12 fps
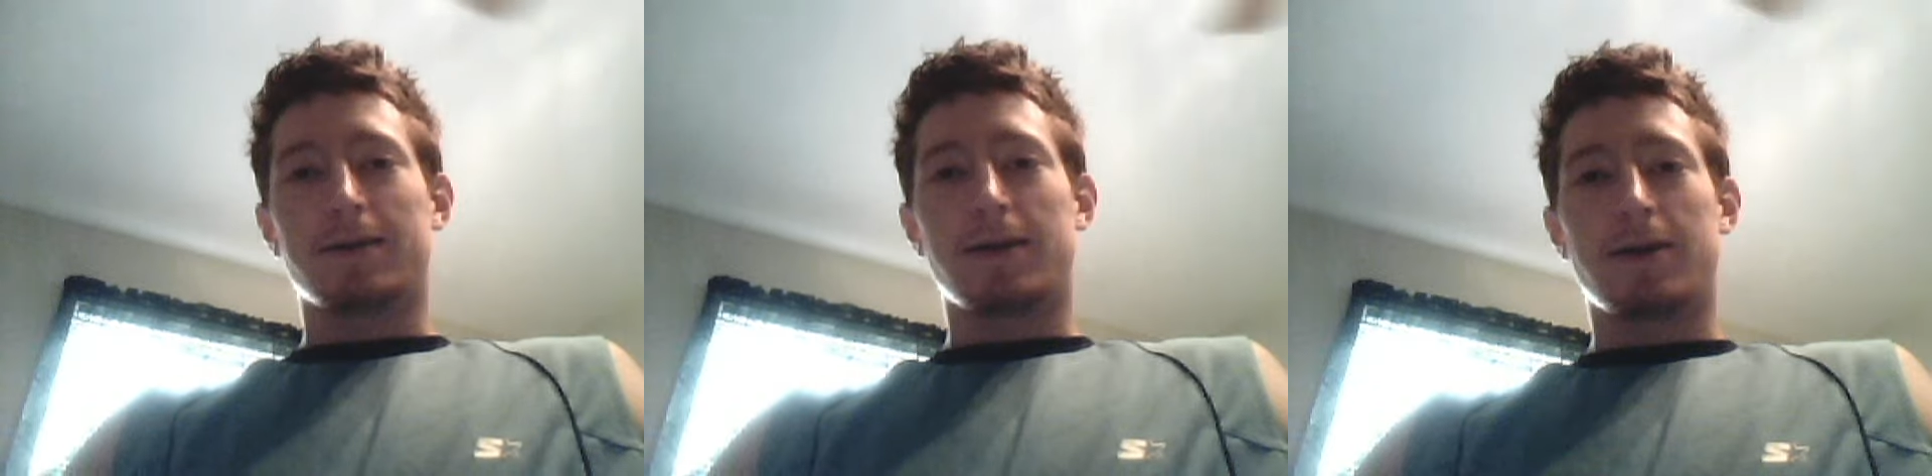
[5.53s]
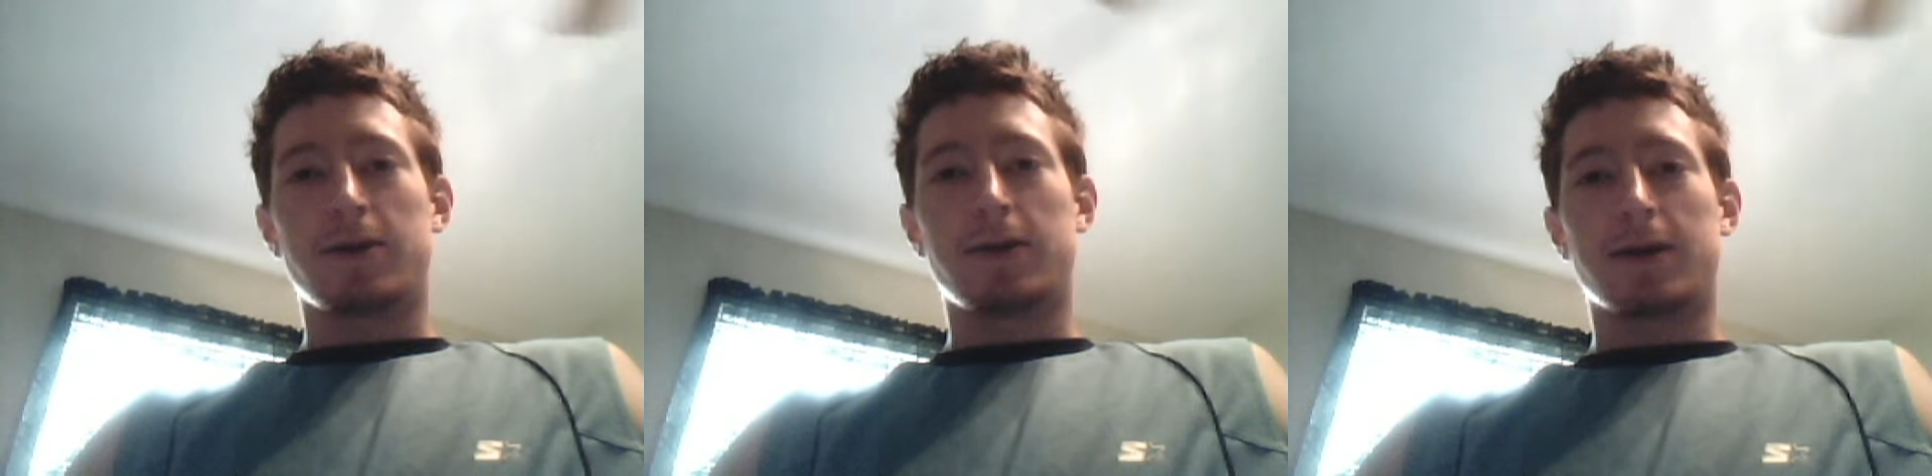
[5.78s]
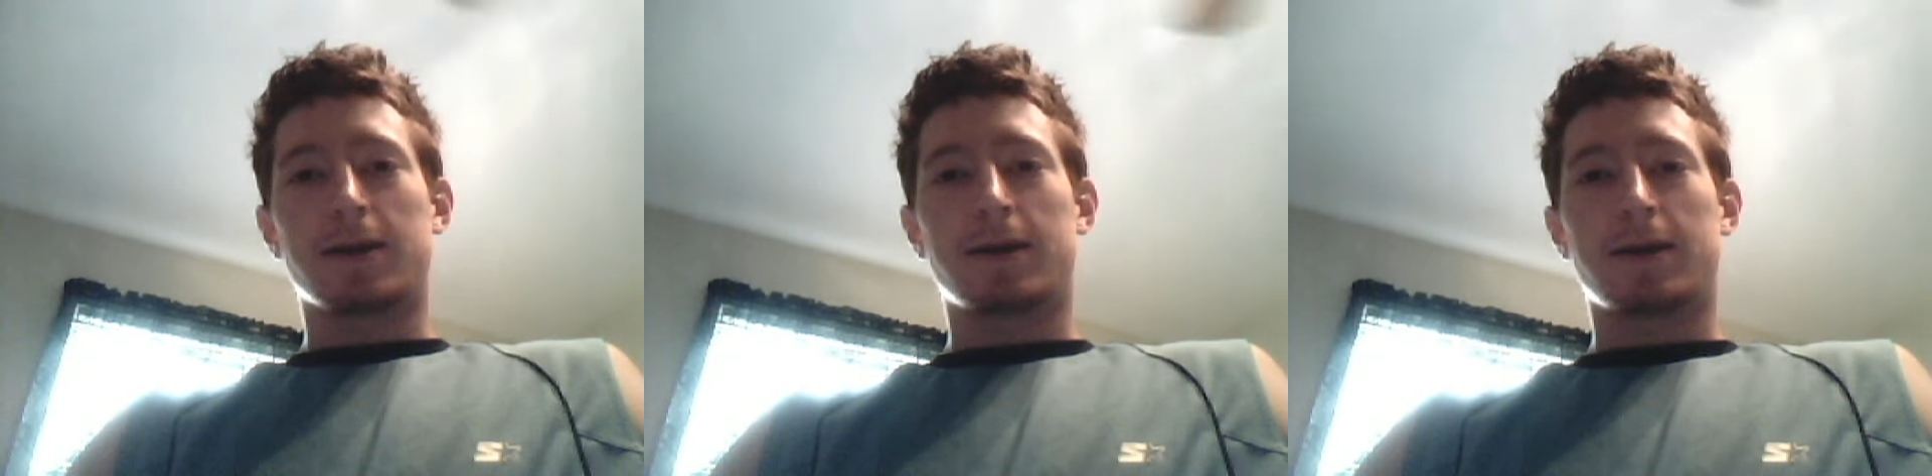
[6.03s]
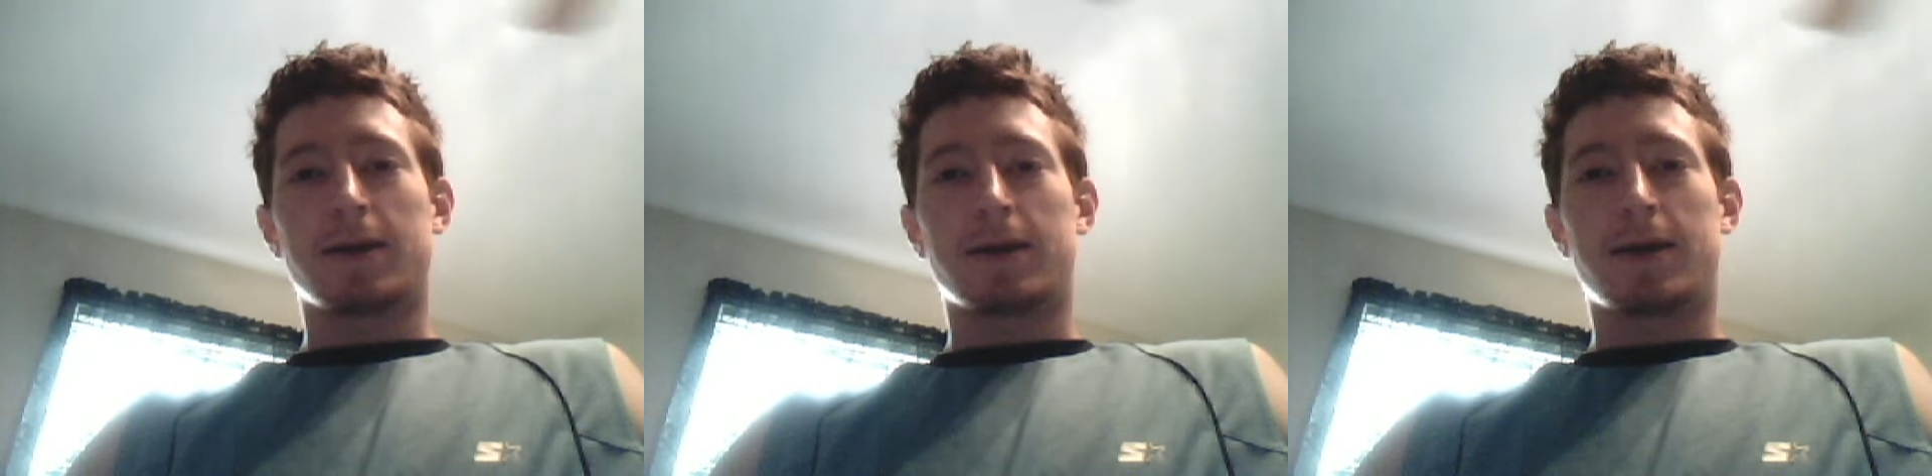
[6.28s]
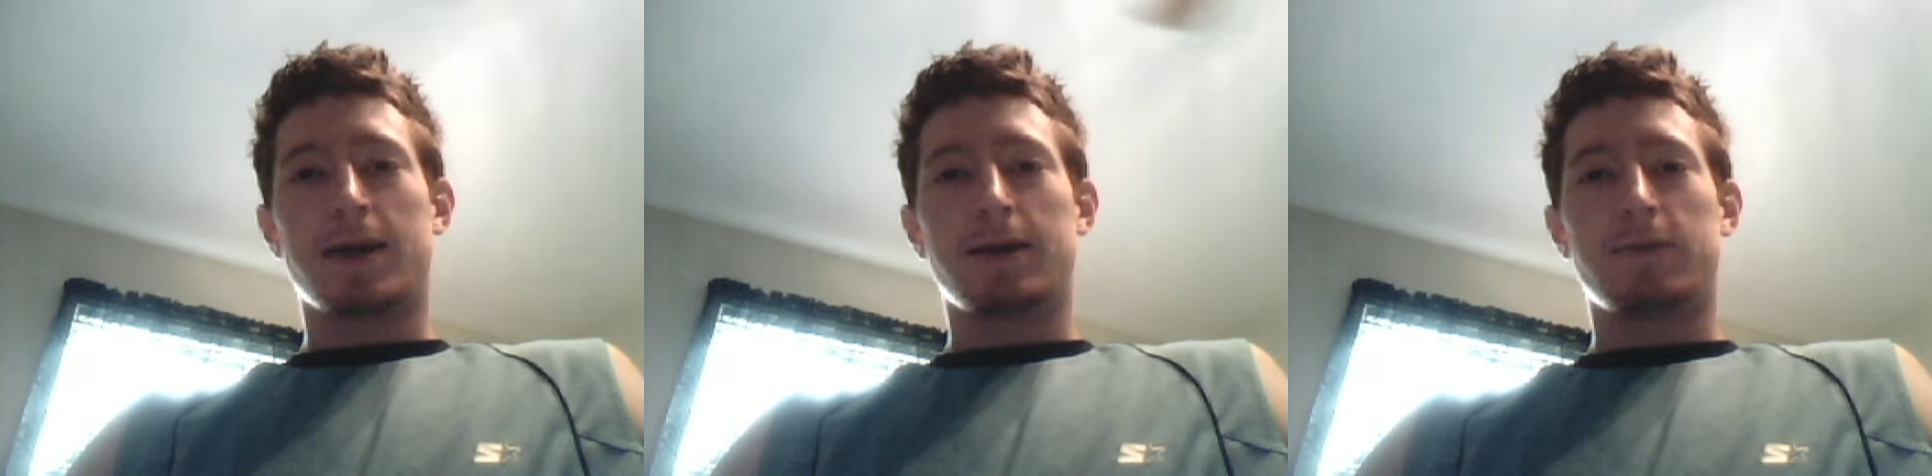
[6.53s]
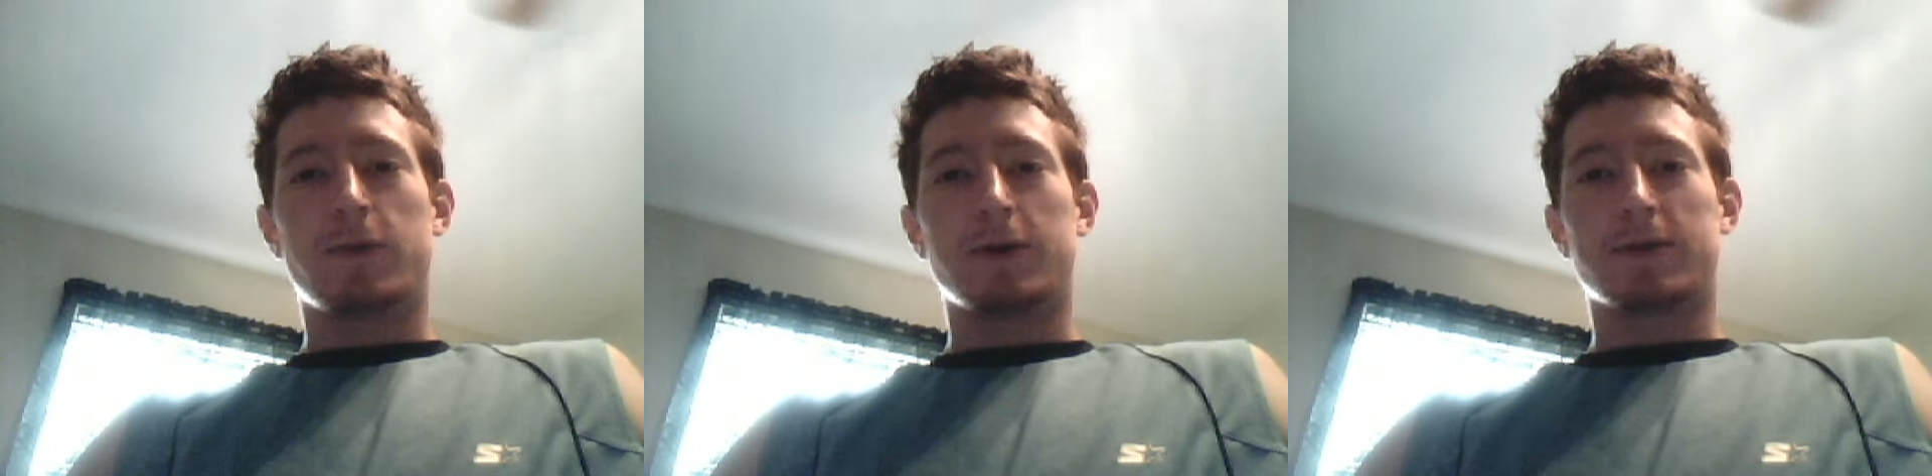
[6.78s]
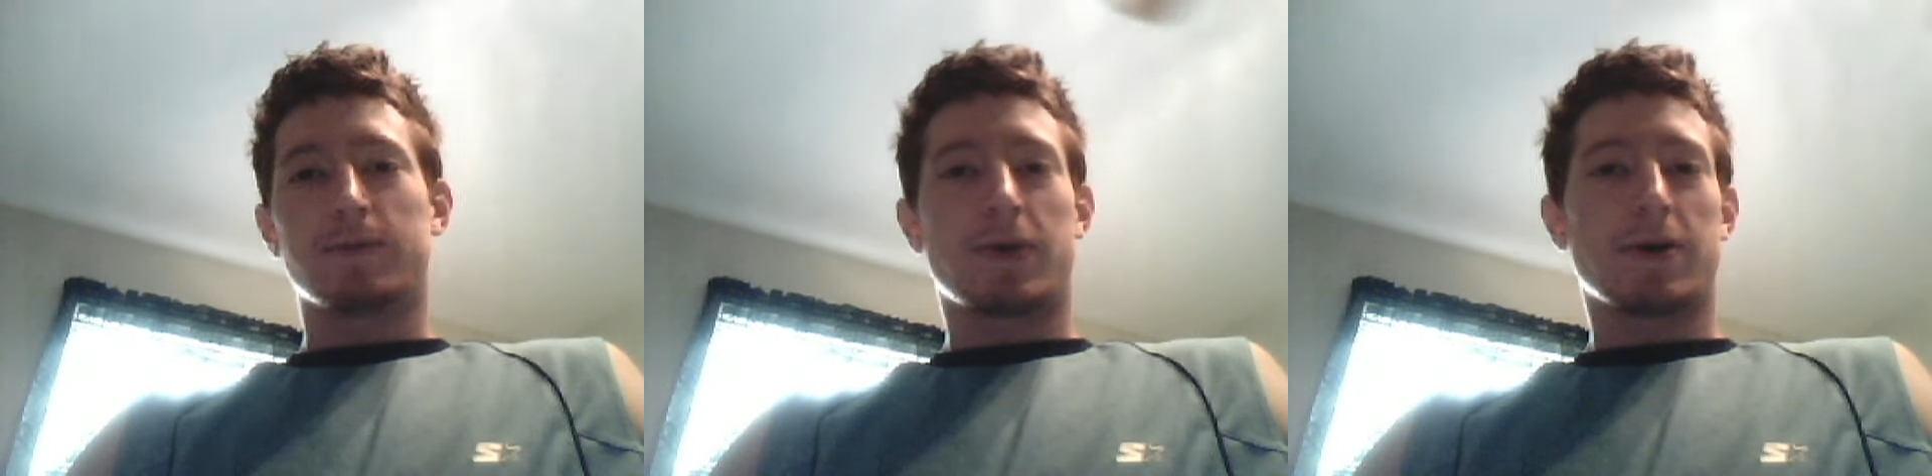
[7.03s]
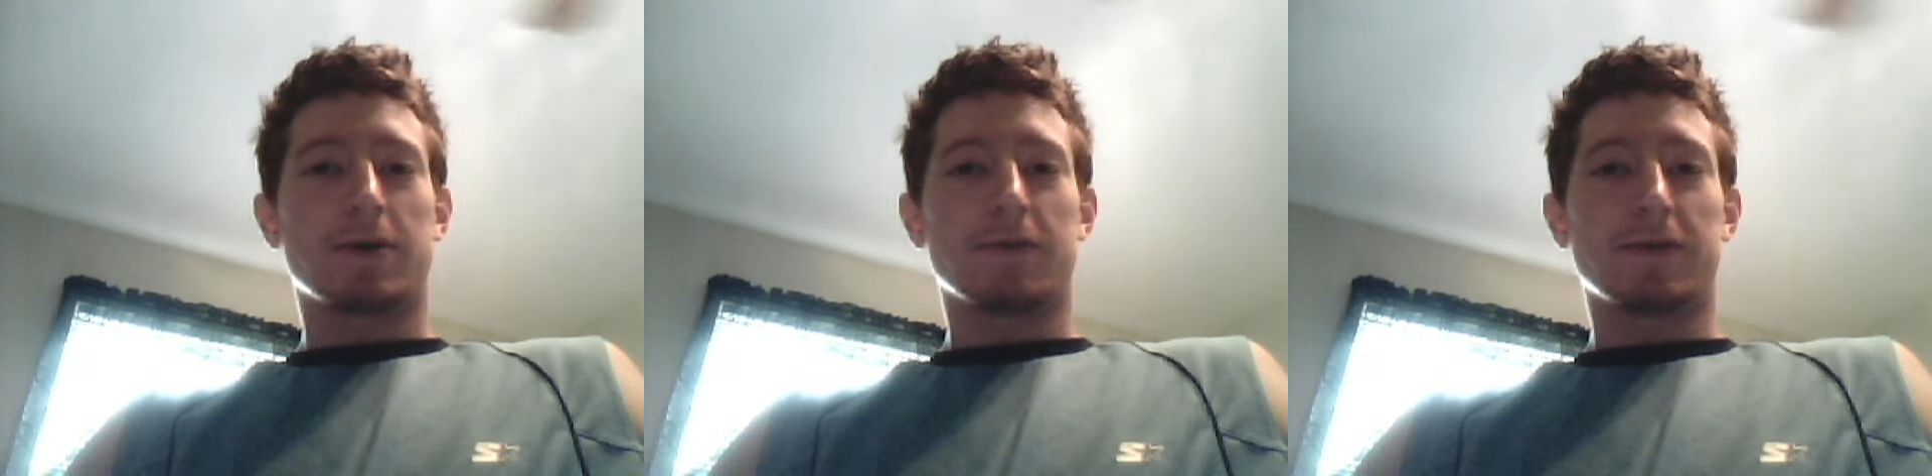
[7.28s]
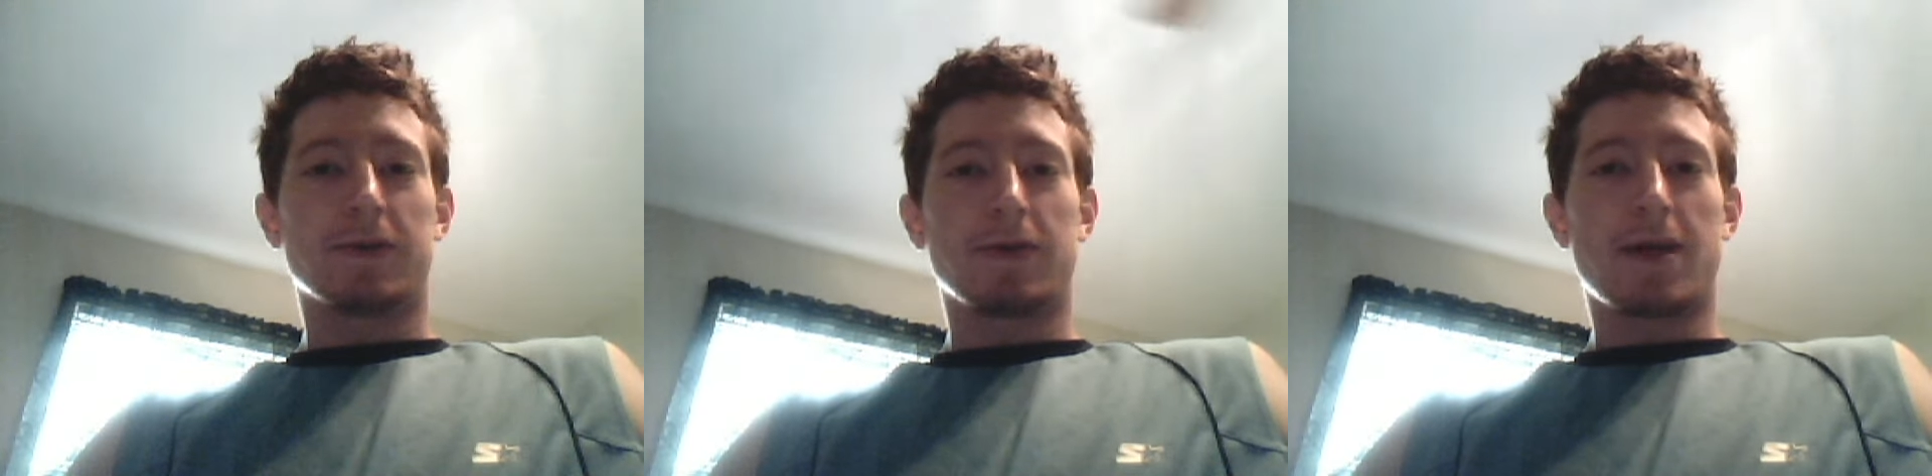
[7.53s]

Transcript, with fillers: You know, the the kid wasn't part of your